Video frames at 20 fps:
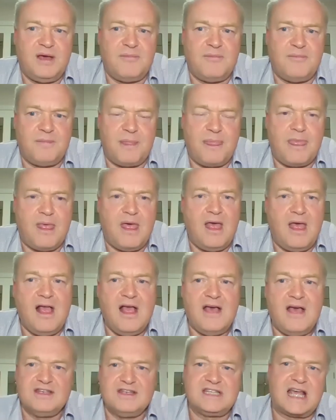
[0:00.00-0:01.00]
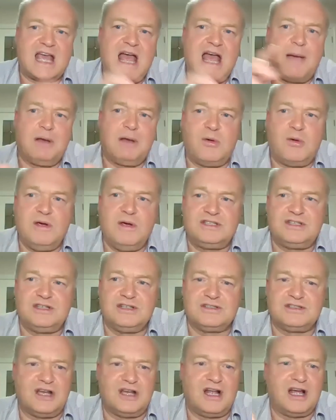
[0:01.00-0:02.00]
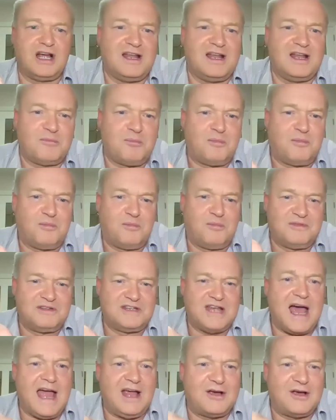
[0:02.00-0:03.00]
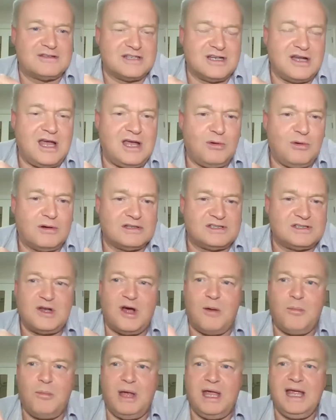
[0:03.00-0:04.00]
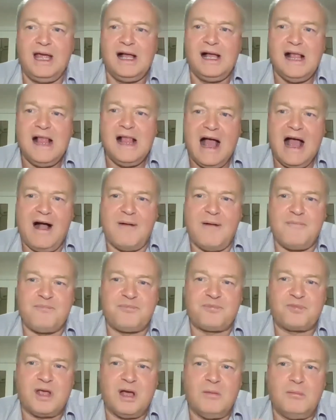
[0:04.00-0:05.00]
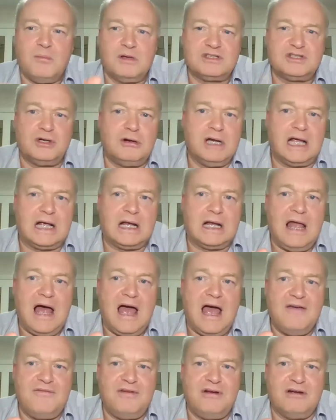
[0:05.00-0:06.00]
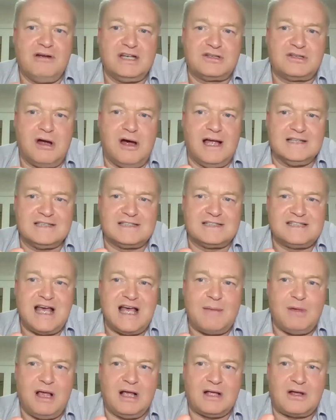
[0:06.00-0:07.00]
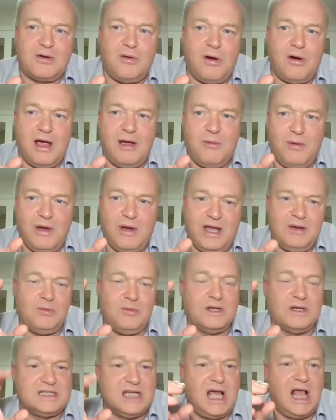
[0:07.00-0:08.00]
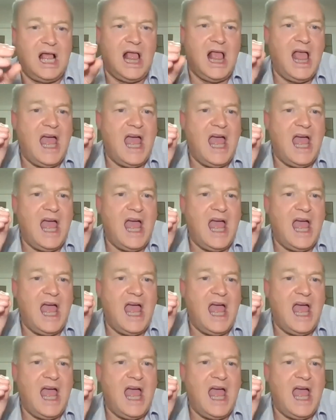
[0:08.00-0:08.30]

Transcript: Yep. There's a couple of questions that I'm going to take because I know you want to stop me. Maturi clay, very dry in summer, quite wet in winter.